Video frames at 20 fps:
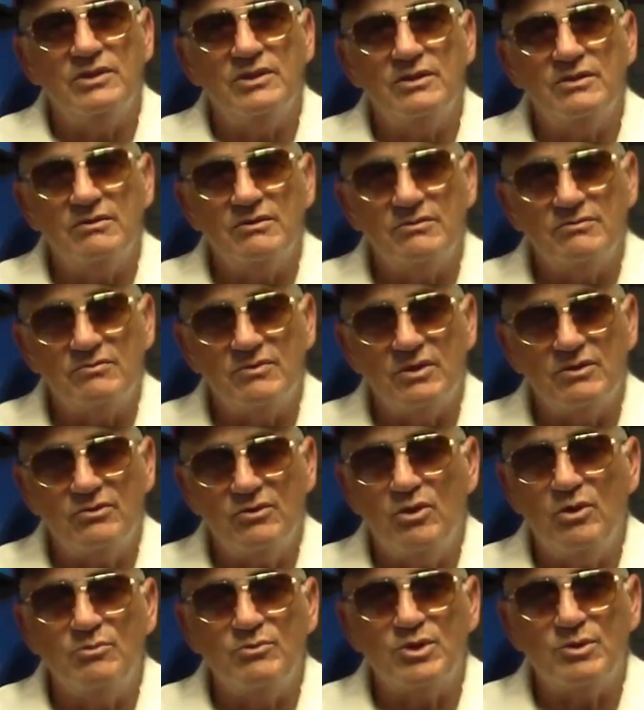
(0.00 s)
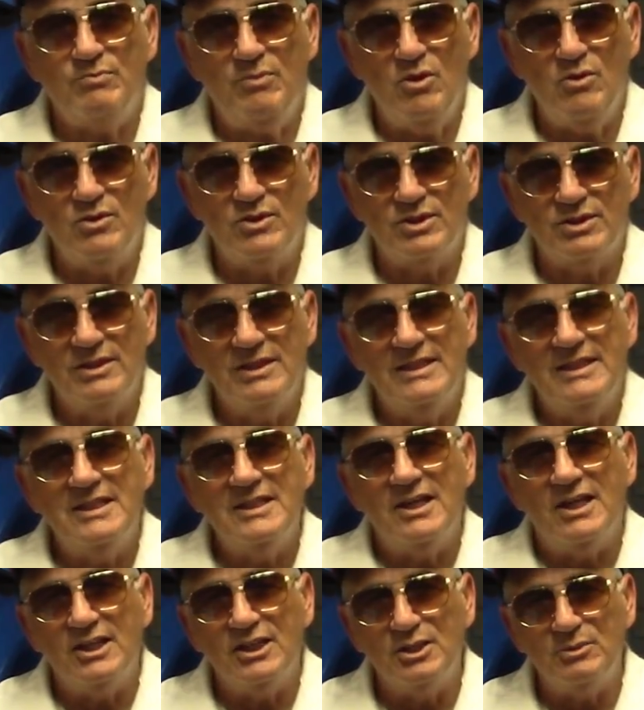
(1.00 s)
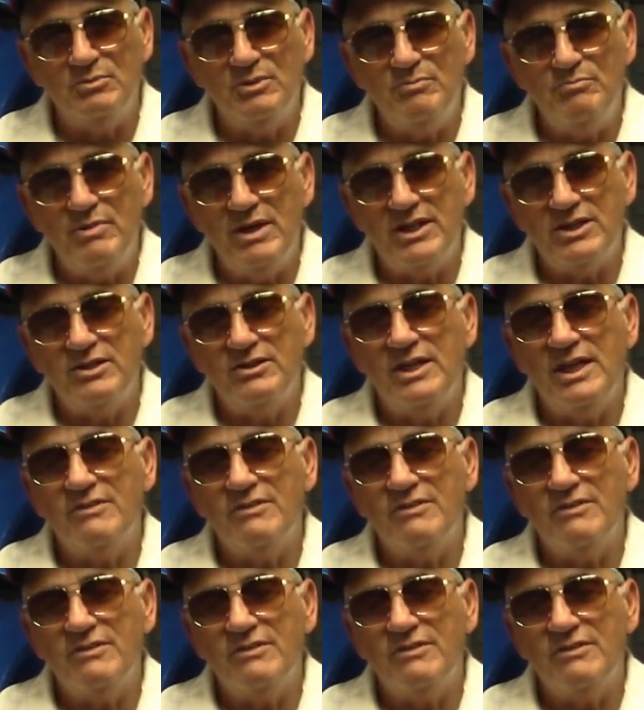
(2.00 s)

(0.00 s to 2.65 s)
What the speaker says: the chrome spokes a little bit better.